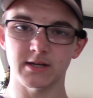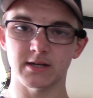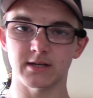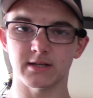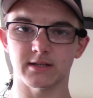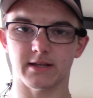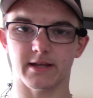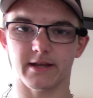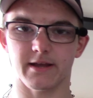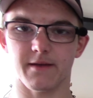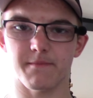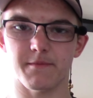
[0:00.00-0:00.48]

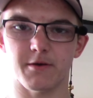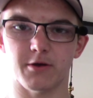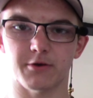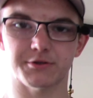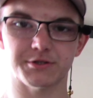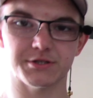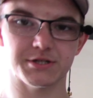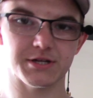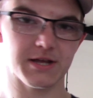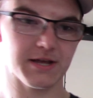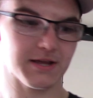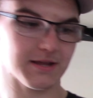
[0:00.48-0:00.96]

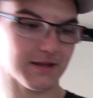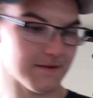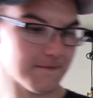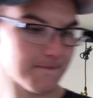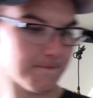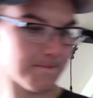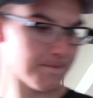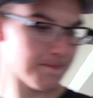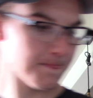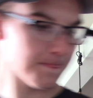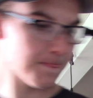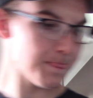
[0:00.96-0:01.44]
milkshake.
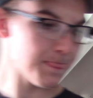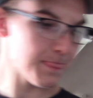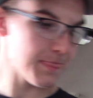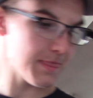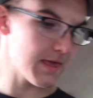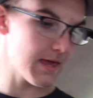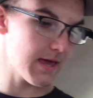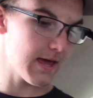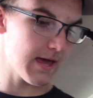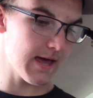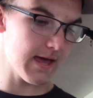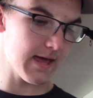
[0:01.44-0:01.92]

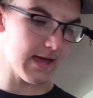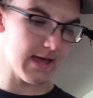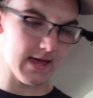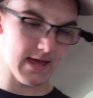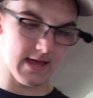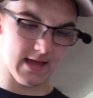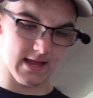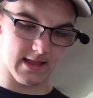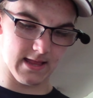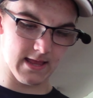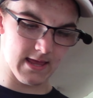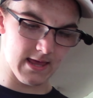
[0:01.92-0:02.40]

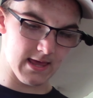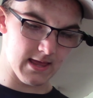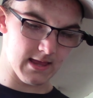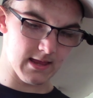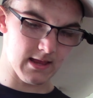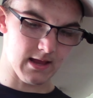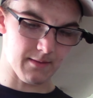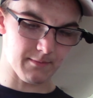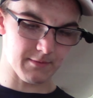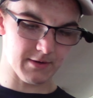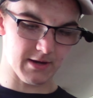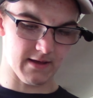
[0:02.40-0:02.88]
And
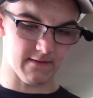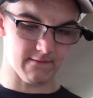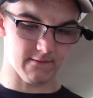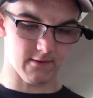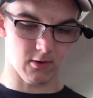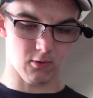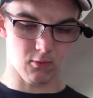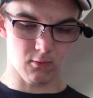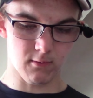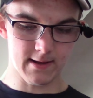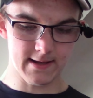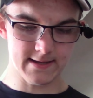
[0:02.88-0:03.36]
then I'm gonna have
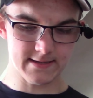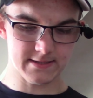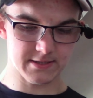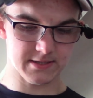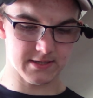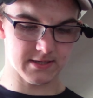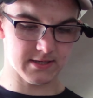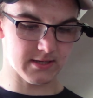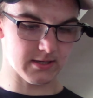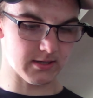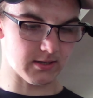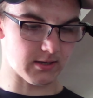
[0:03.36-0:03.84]
a
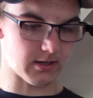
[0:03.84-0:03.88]
Quest